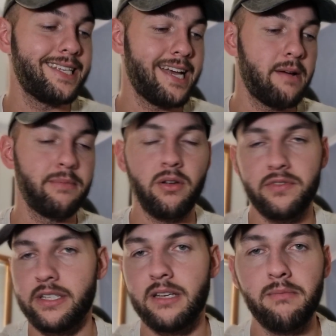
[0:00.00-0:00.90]
But
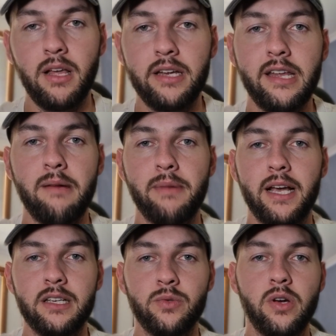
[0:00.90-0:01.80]
obviously can play down back
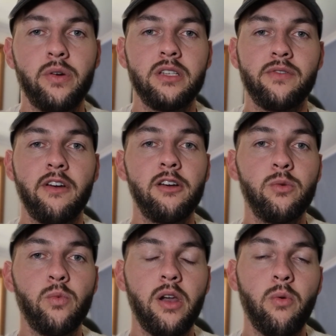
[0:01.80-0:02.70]
as well, and he's a very good
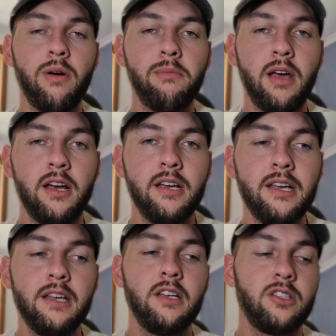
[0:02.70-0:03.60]
one-on-one player
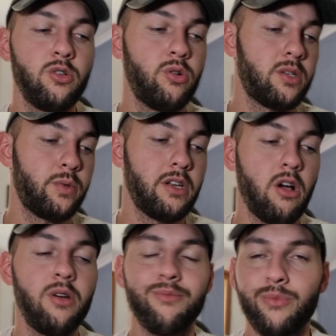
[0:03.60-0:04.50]
too, as we know,